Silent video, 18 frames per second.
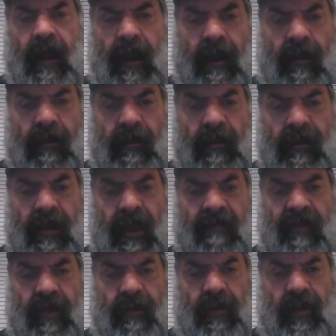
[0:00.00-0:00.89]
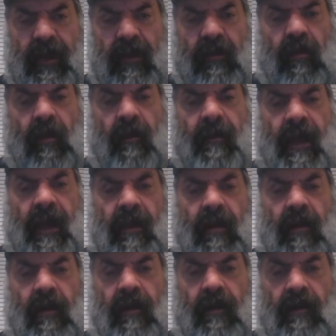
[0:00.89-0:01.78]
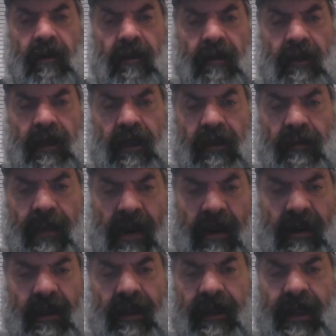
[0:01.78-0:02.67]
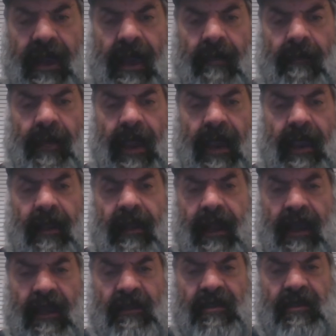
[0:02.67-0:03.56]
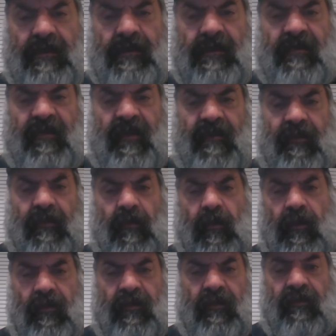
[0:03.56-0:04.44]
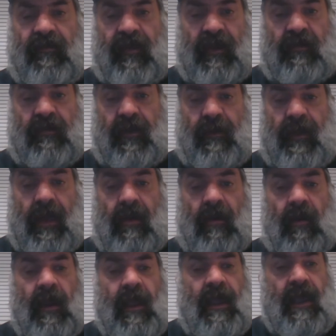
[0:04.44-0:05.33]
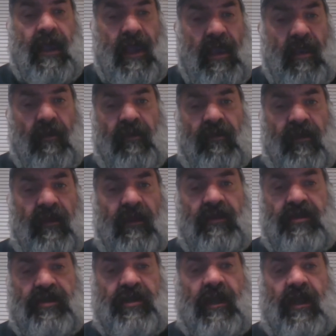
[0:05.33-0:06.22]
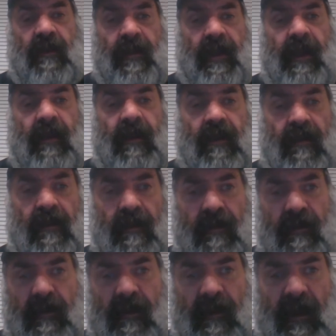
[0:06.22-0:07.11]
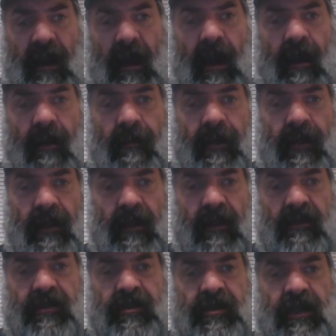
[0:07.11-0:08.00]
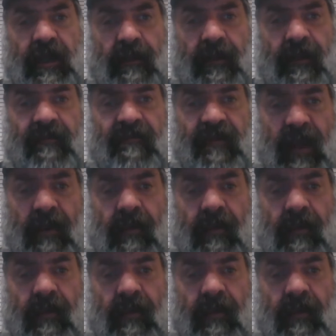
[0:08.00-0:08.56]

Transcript: uh, Navy and Marine Corps Medal, you know, American Campaign, Asian Pacific War II Victory Medal. He was a legitimate, um, a legitimate